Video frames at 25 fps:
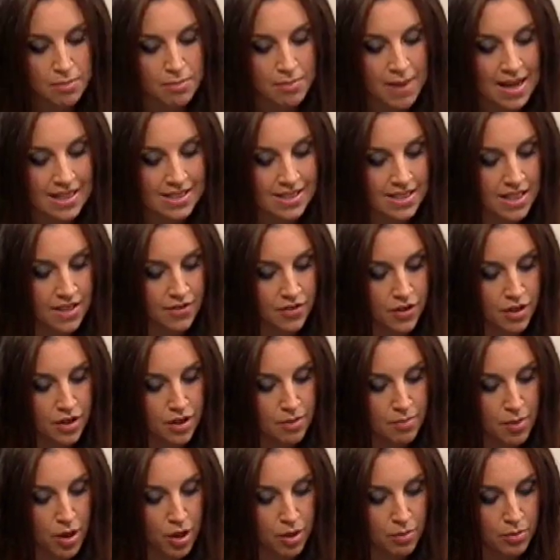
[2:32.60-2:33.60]
massive
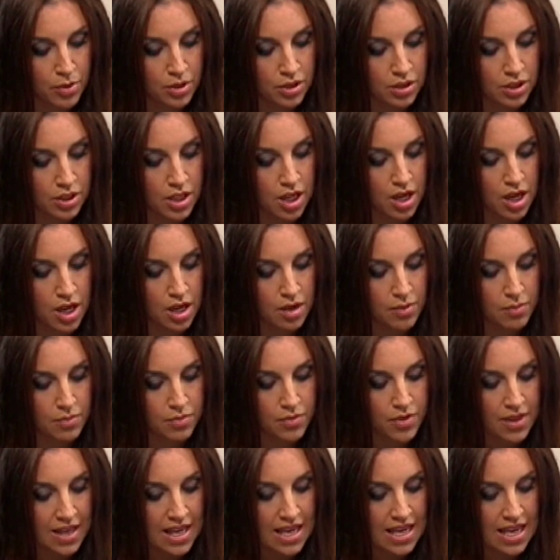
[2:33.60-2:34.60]
at the moment.
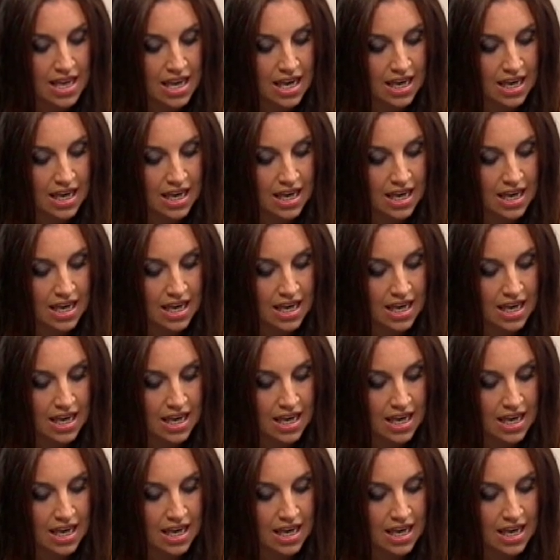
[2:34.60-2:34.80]
The